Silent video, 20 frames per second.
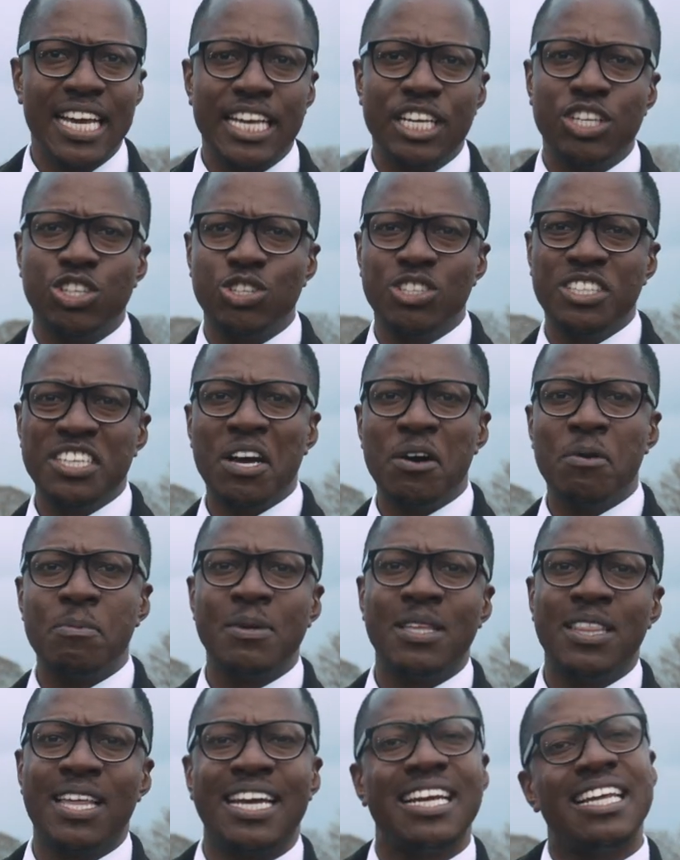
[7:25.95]
it should tell
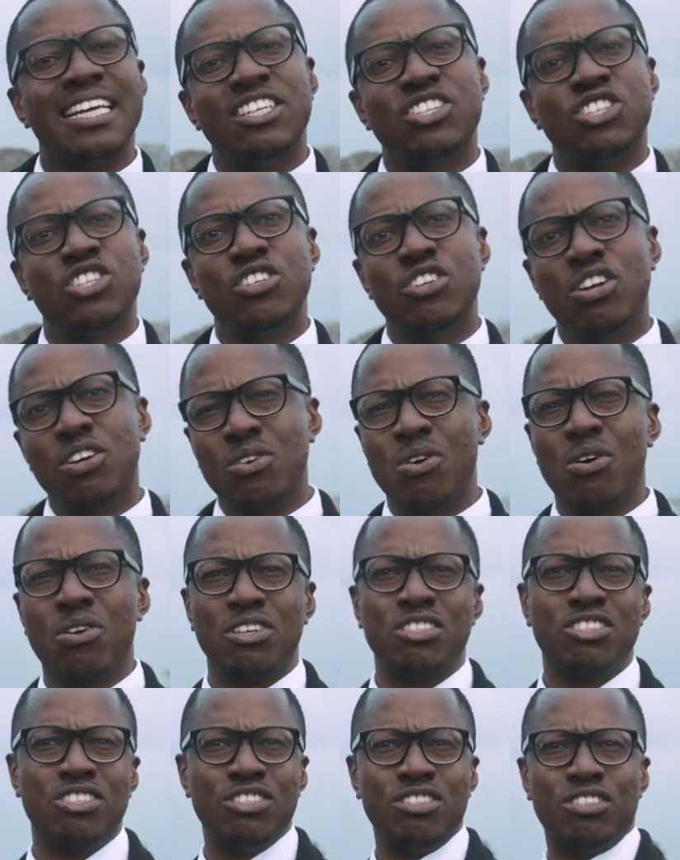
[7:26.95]
me that it should not
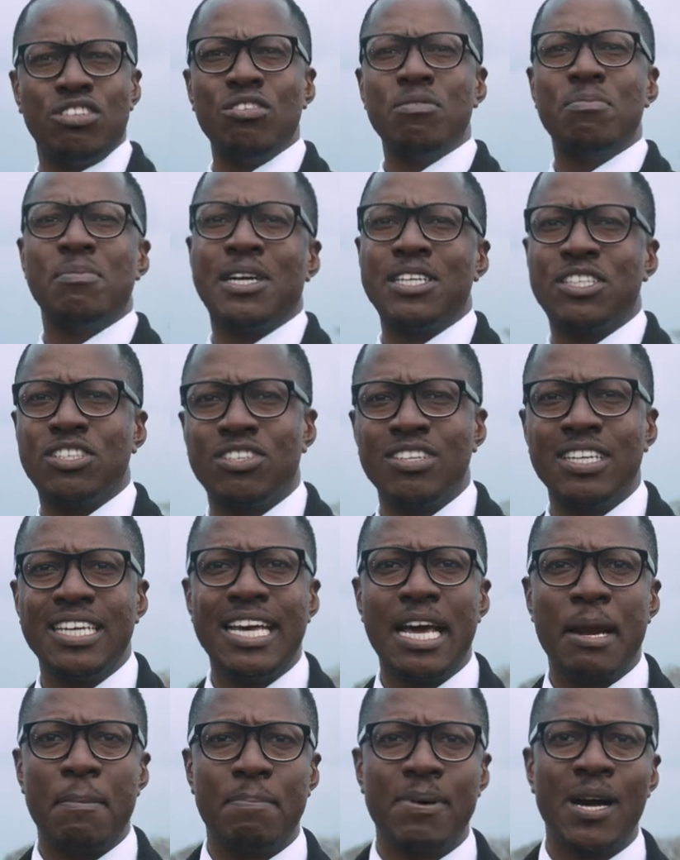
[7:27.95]
cost you too much to
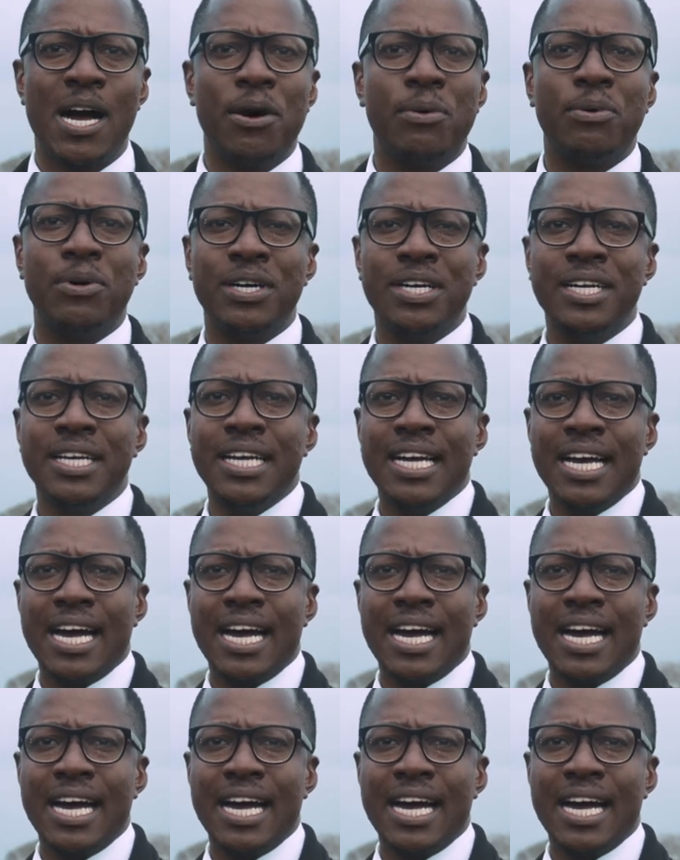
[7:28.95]
get power